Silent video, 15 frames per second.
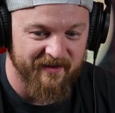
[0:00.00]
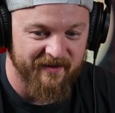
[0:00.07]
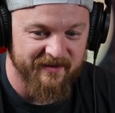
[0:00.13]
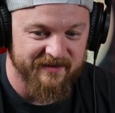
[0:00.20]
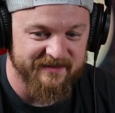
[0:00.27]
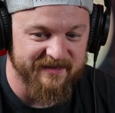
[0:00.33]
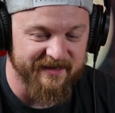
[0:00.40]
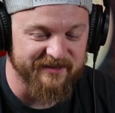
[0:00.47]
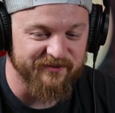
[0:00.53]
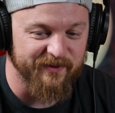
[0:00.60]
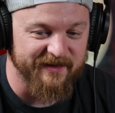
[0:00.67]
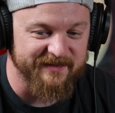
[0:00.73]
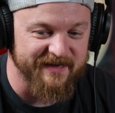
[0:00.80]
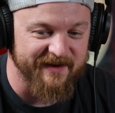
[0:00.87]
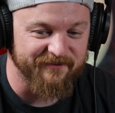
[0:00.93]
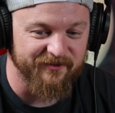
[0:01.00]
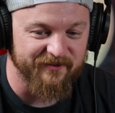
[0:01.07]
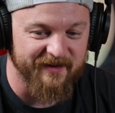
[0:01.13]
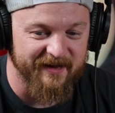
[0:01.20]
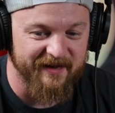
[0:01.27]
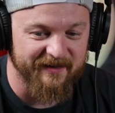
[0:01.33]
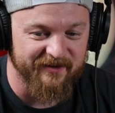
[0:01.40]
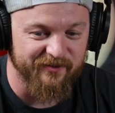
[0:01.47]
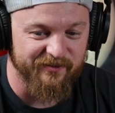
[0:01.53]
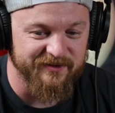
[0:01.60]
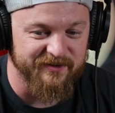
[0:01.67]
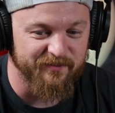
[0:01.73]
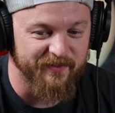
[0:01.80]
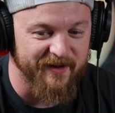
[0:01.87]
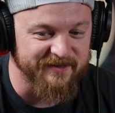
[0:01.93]
6 weeks after that, there was
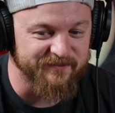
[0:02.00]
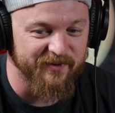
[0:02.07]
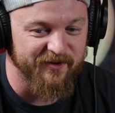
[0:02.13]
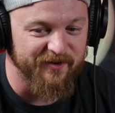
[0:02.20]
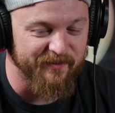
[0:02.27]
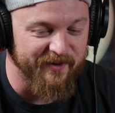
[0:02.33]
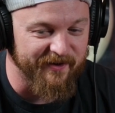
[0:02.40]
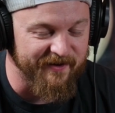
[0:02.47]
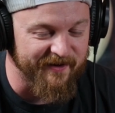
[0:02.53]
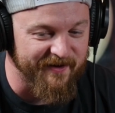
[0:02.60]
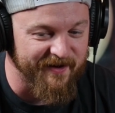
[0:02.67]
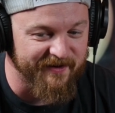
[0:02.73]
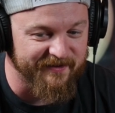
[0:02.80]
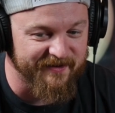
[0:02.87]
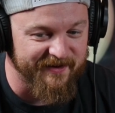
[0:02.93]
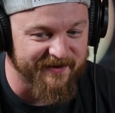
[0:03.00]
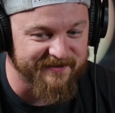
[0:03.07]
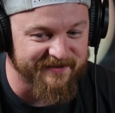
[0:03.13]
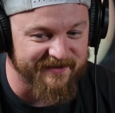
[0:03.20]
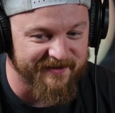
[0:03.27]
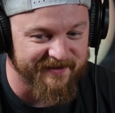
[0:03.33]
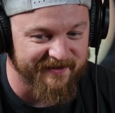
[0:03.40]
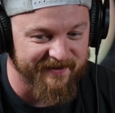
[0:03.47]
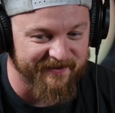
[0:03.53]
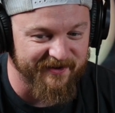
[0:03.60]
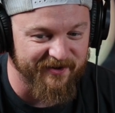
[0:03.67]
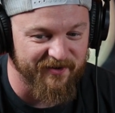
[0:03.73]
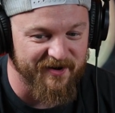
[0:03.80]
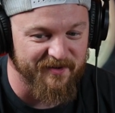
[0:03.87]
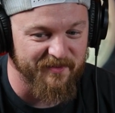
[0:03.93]
a Best Beer in America contest at the
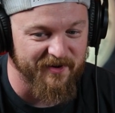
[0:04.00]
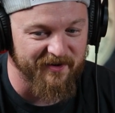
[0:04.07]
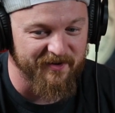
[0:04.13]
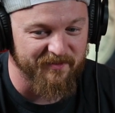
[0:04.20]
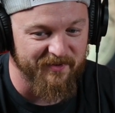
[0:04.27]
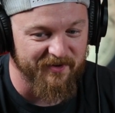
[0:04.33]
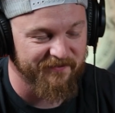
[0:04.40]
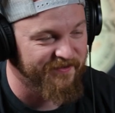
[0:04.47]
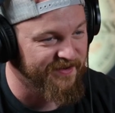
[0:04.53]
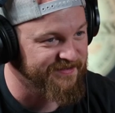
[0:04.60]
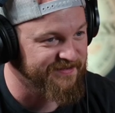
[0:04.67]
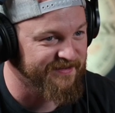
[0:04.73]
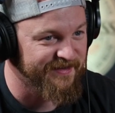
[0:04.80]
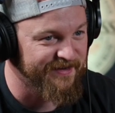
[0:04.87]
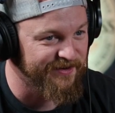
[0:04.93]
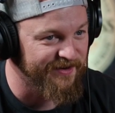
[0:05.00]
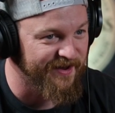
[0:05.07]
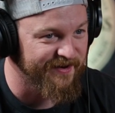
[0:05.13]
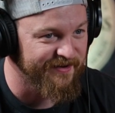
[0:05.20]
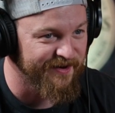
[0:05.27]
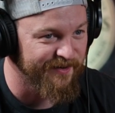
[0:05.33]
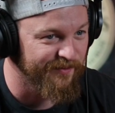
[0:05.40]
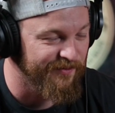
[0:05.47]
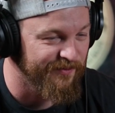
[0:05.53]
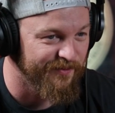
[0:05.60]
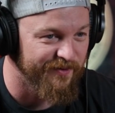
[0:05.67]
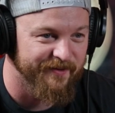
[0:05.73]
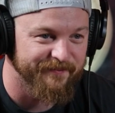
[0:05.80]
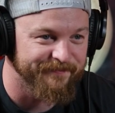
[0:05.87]
Great American Beer Fest, and they got number 1.